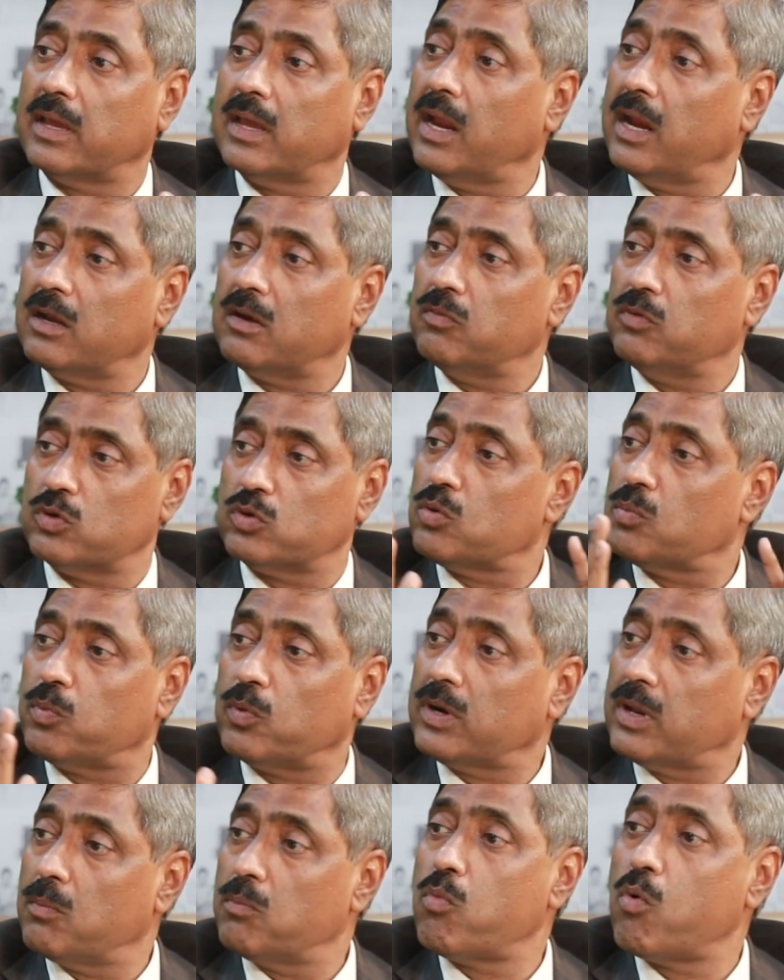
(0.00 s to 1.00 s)
the gate. We used to
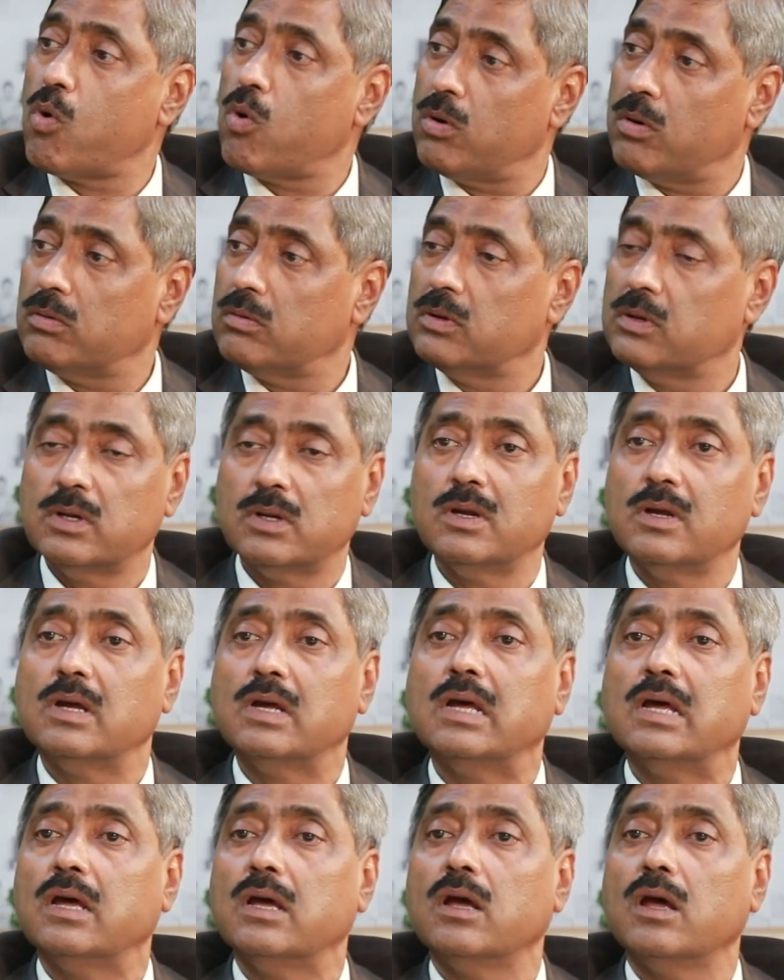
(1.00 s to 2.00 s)
put a board,
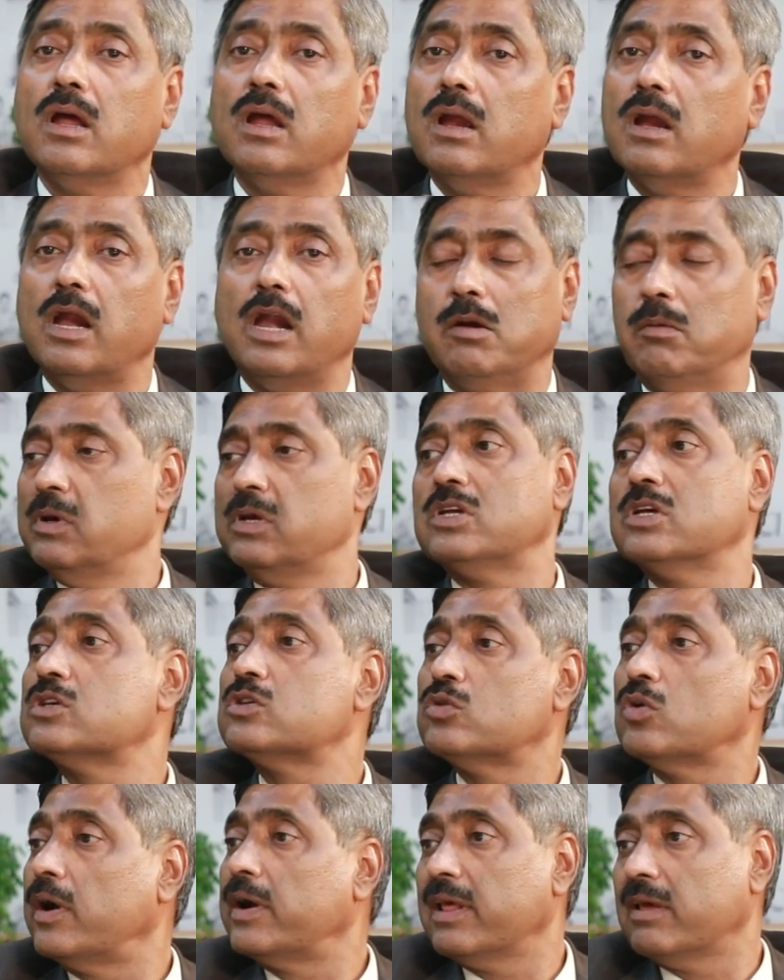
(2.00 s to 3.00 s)

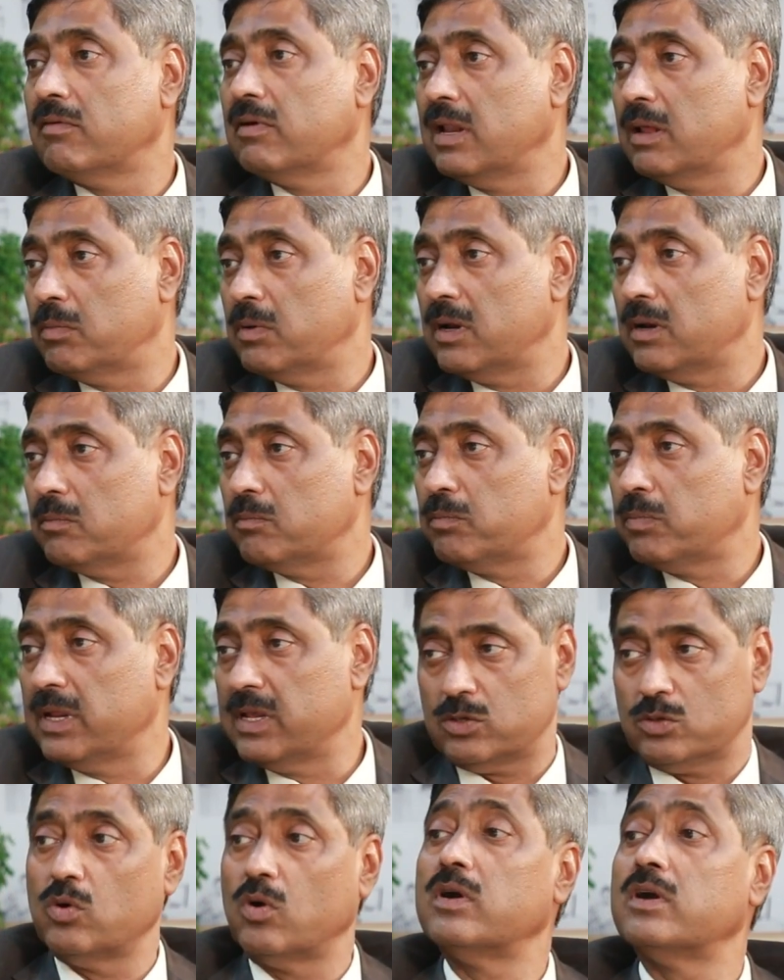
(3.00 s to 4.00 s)
admissions not available,
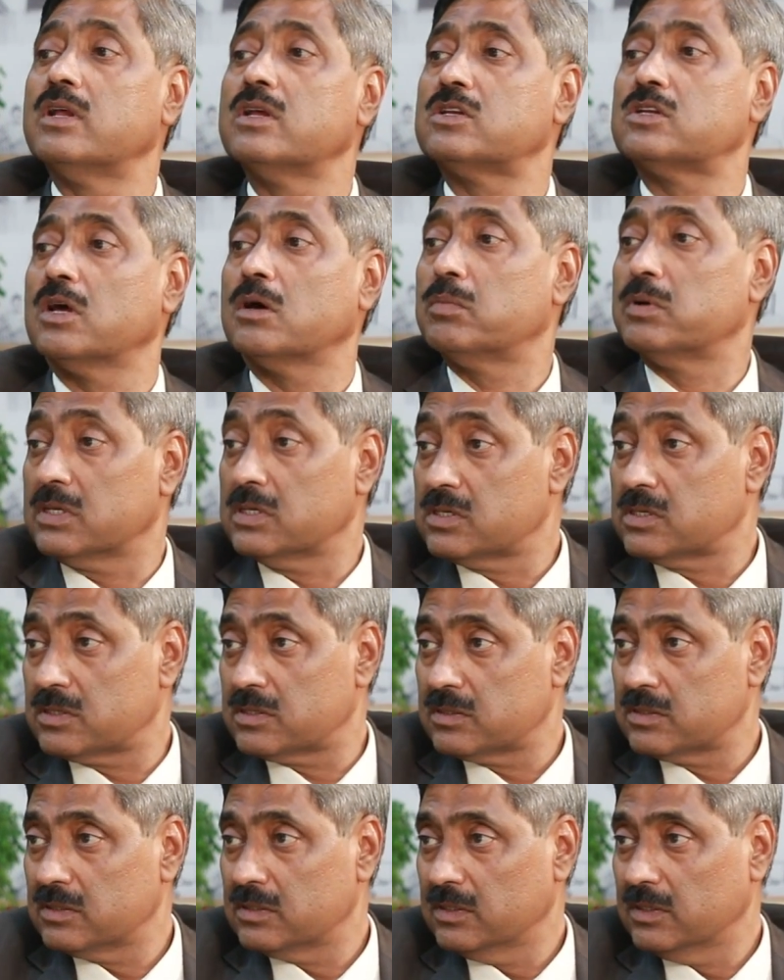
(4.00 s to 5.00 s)
please don't disturb
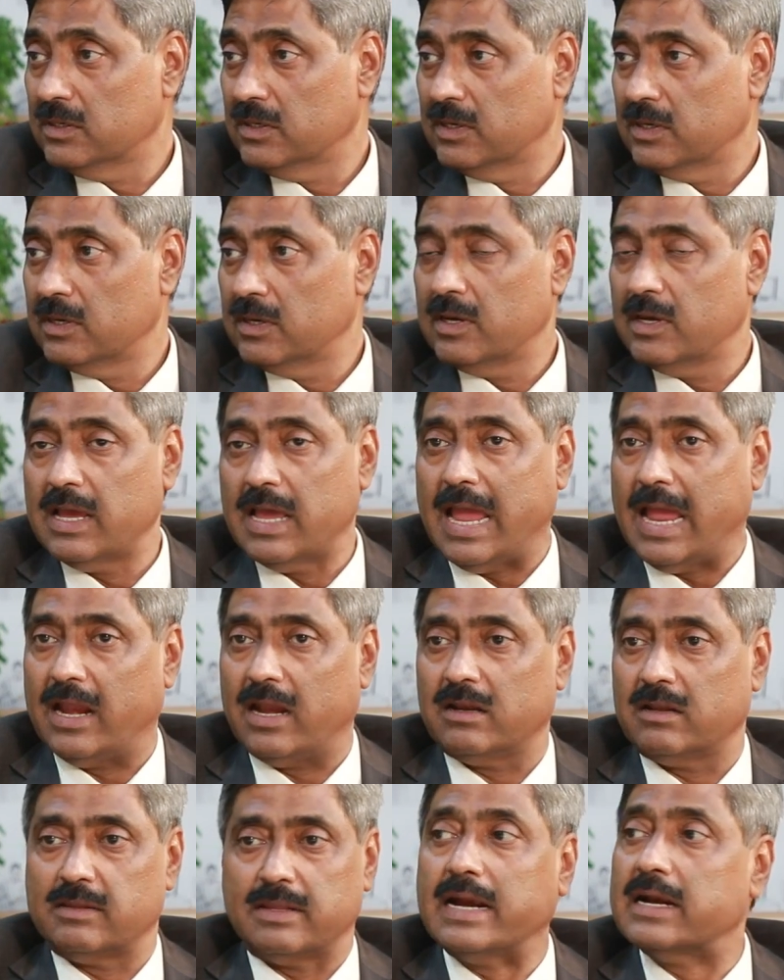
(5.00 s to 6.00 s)
us,
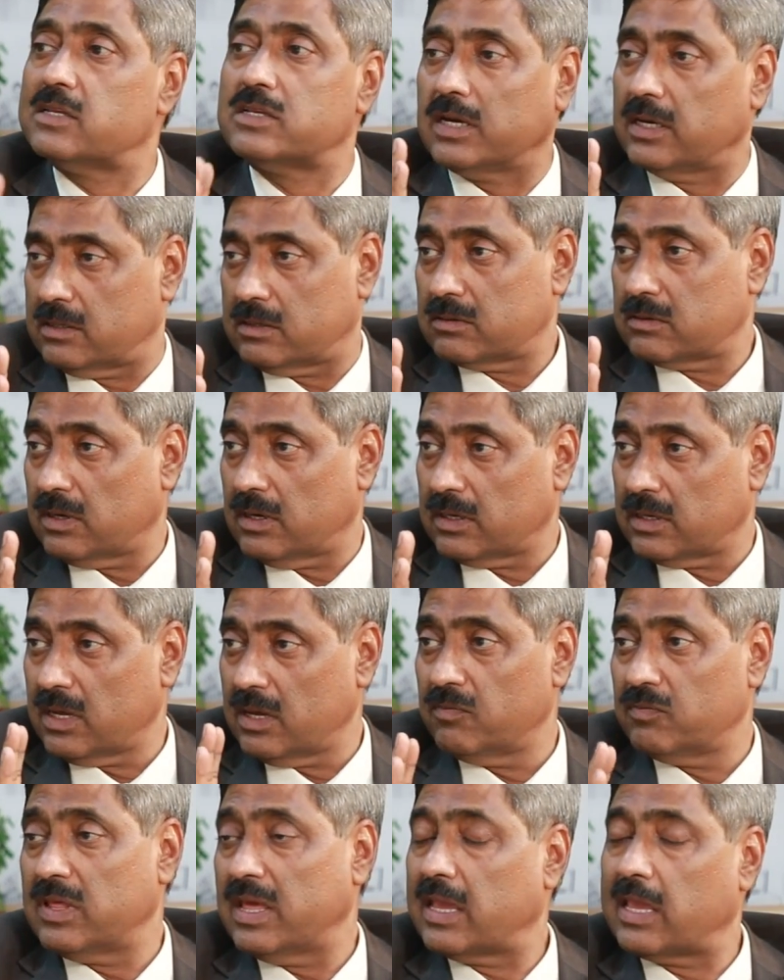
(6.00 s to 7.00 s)
and that's it.
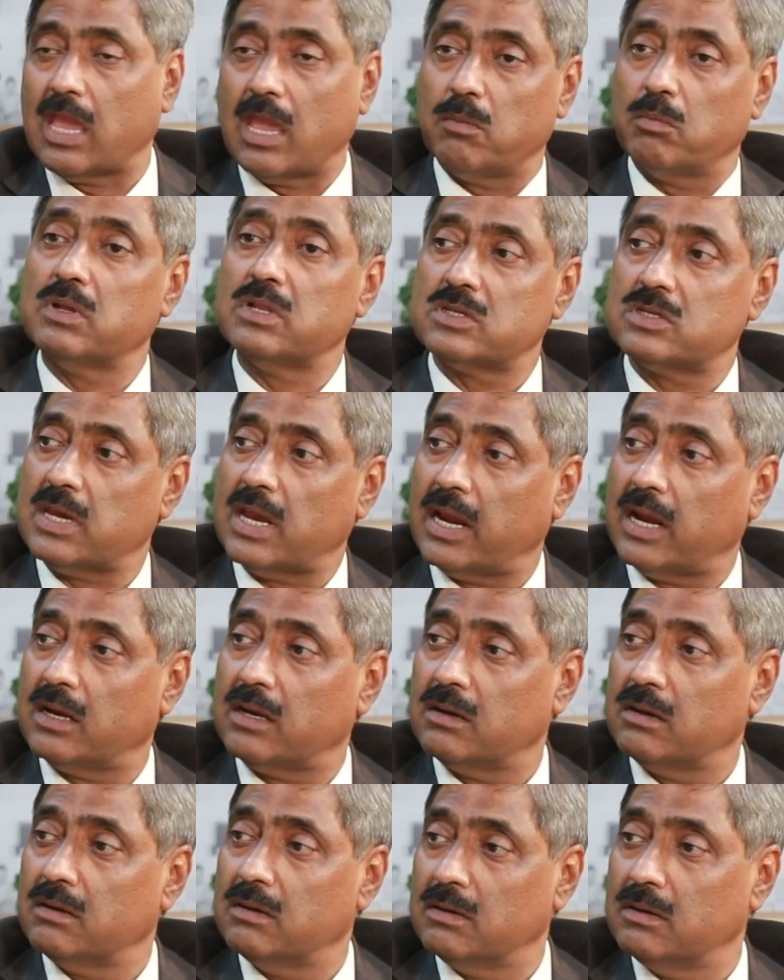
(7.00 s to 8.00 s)
Okay? If they came
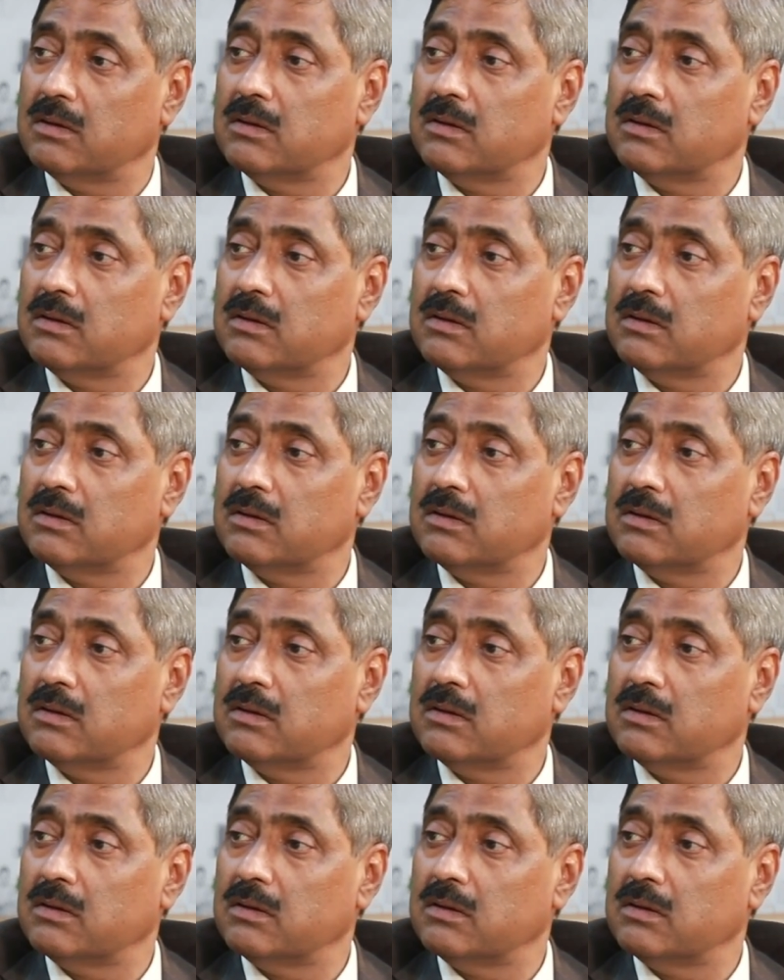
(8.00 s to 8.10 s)
inside,